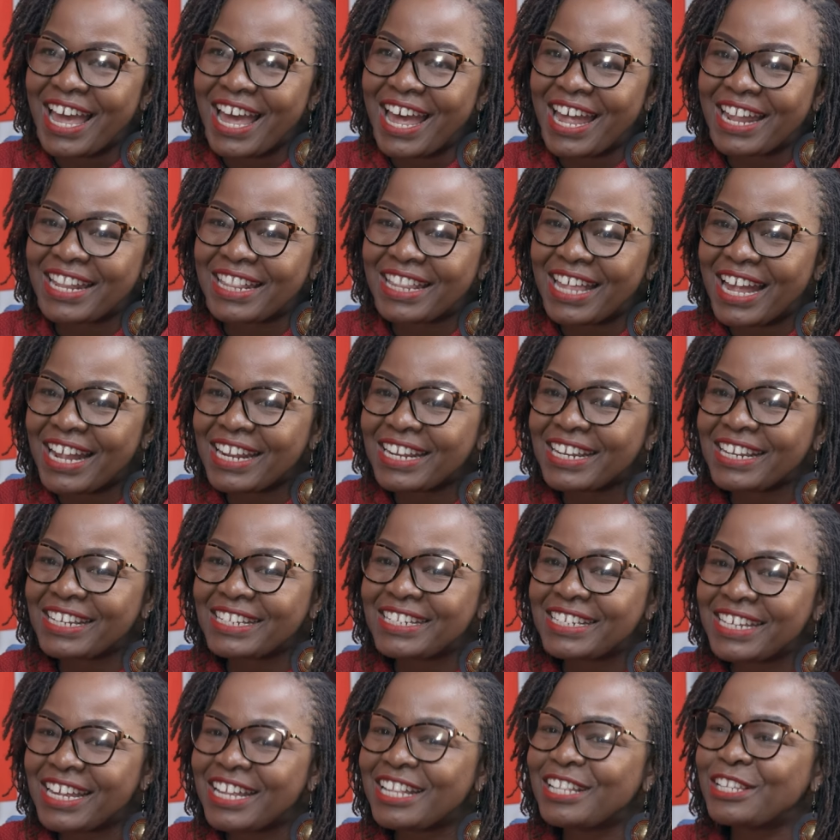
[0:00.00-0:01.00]
And that
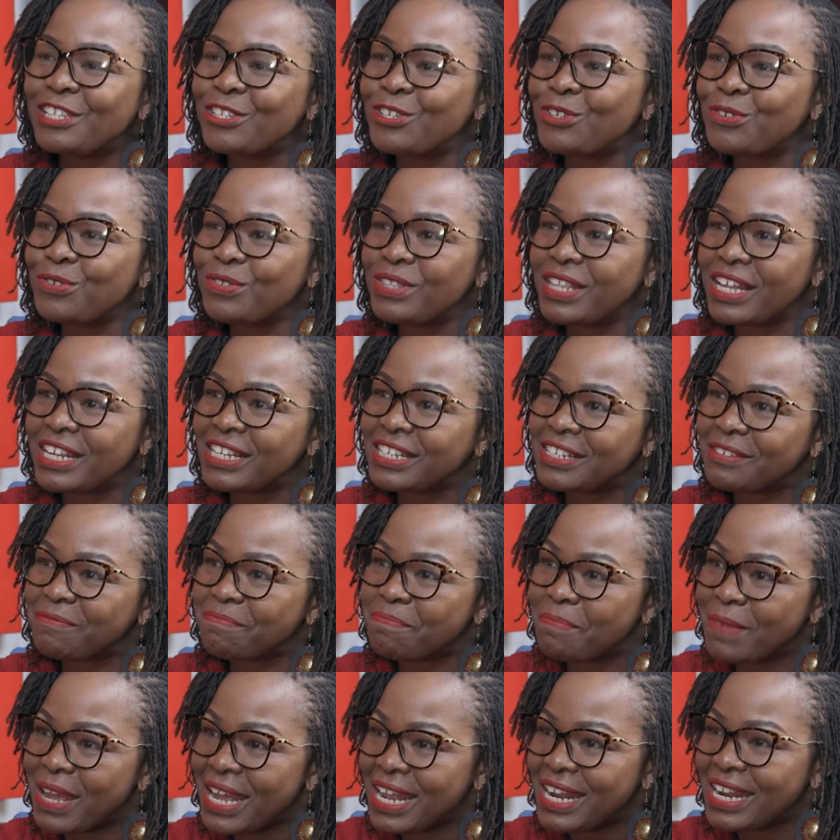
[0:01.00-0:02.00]
tells you that
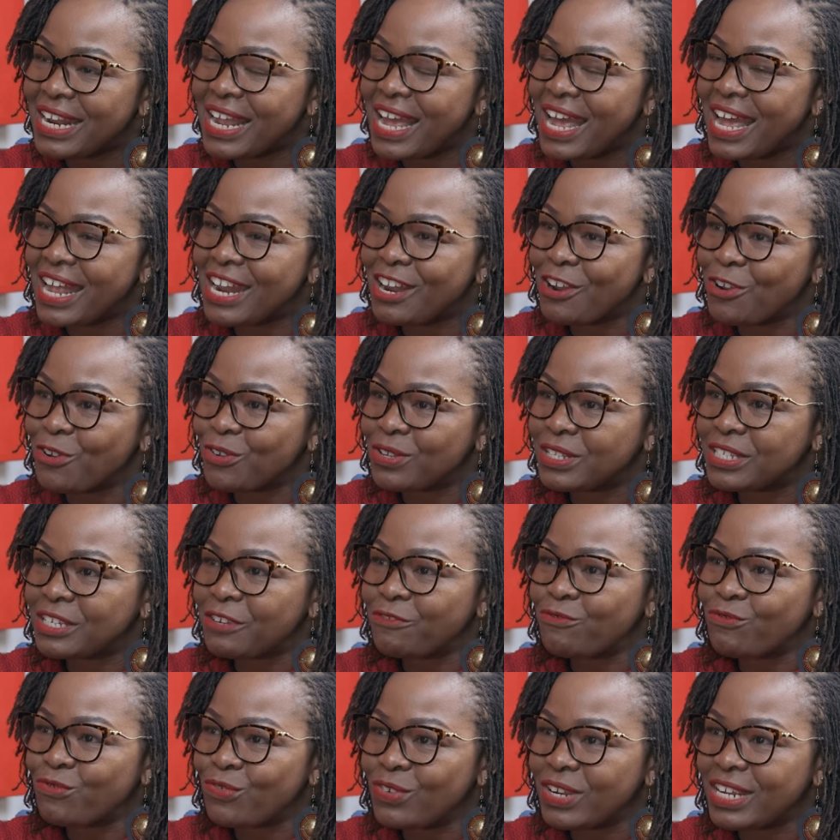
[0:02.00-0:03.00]
men are not
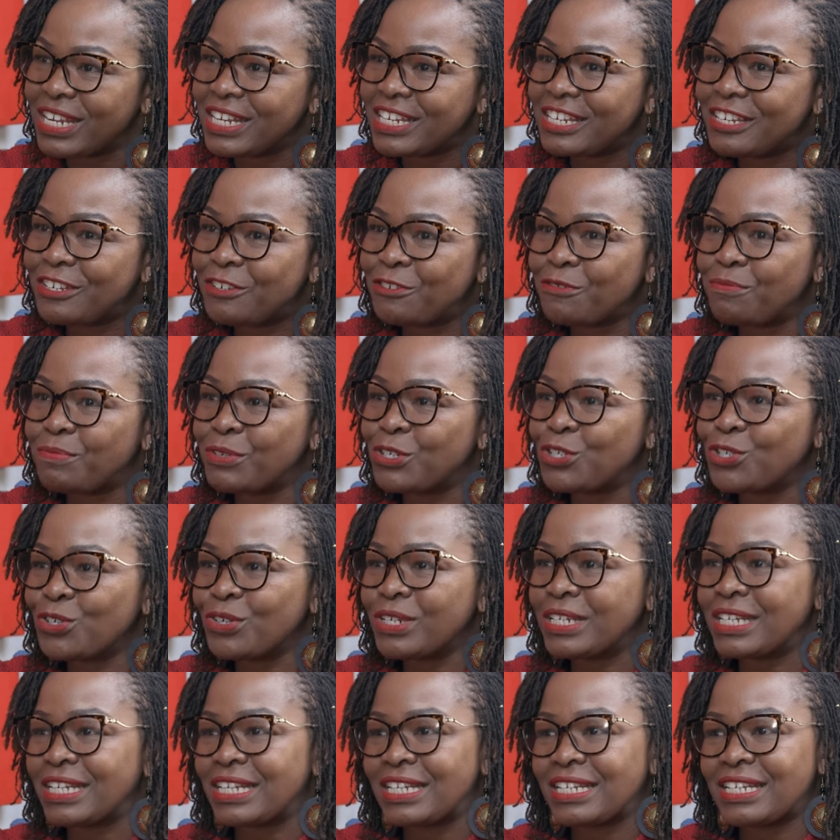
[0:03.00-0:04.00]
afraid to be
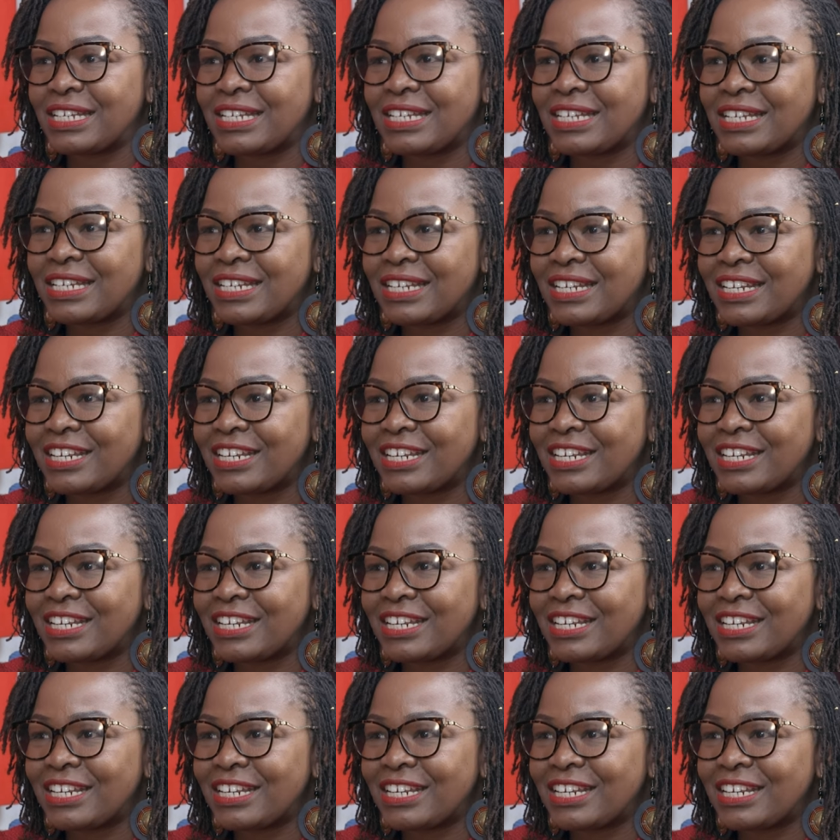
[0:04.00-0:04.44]
shot at